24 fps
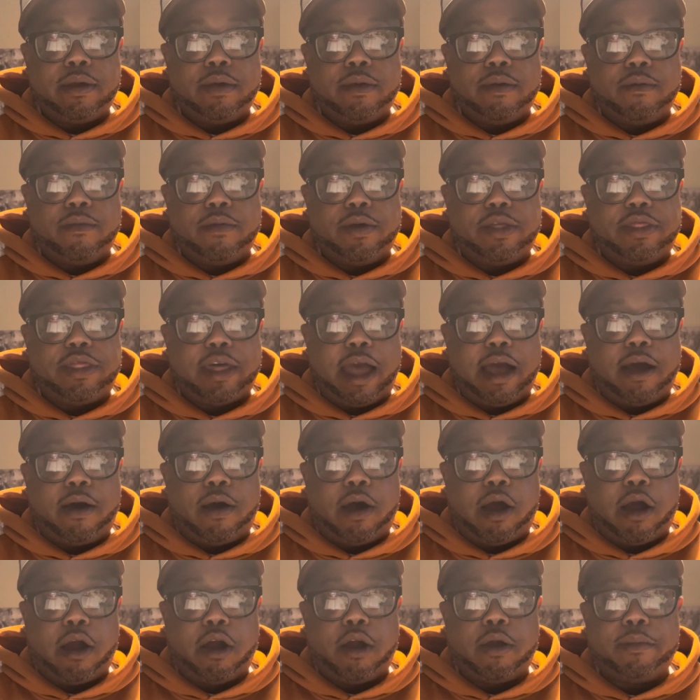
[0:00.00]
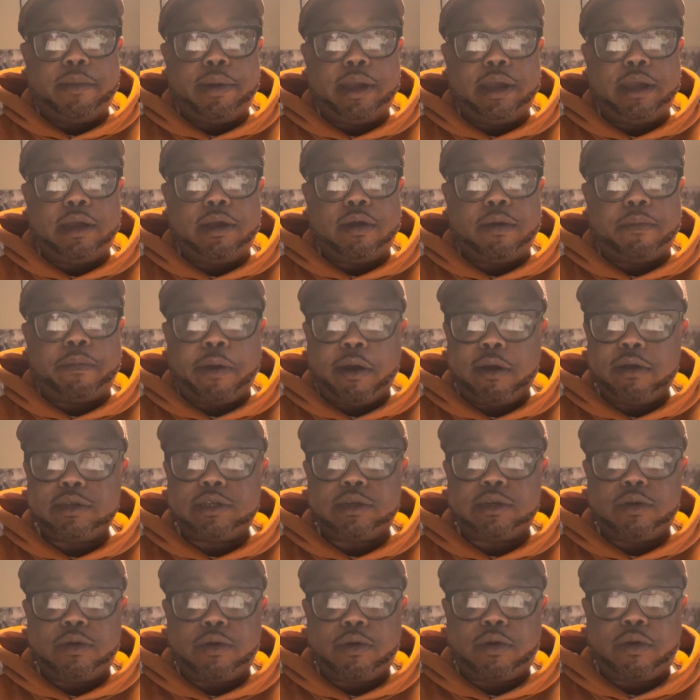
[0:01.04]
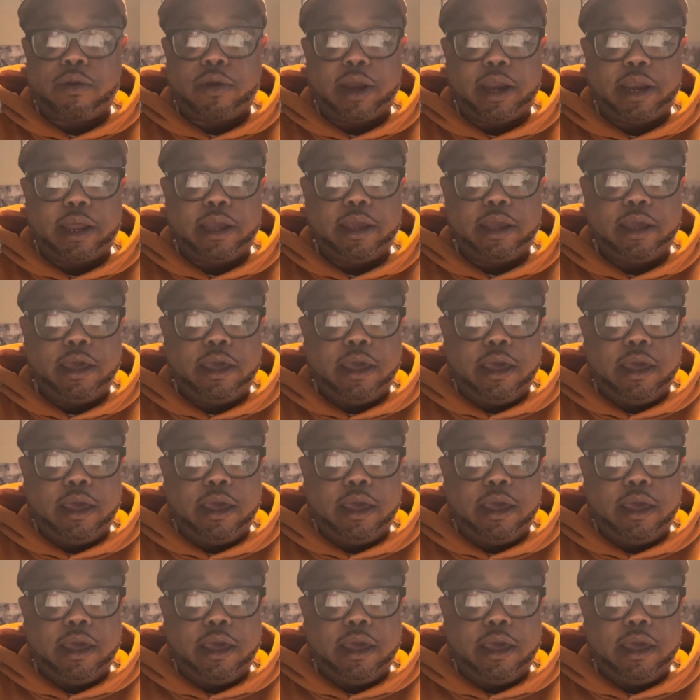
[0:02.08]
without harming your personal credit.